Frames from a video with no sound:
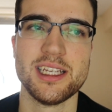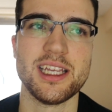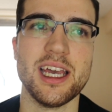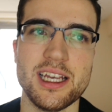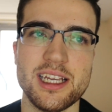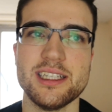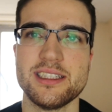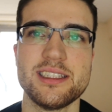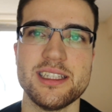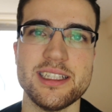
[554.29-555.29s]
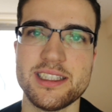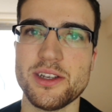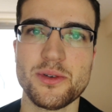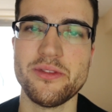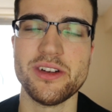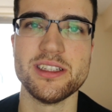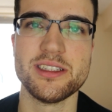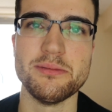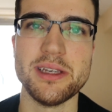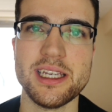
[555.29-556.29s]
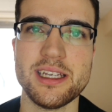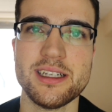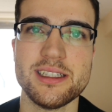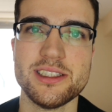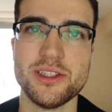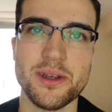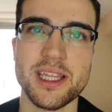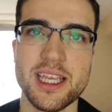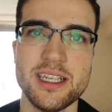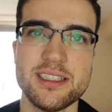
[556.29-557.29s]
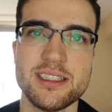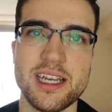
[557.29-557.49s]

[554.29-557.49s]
yeah, it's, it's the equivalent to me doing this,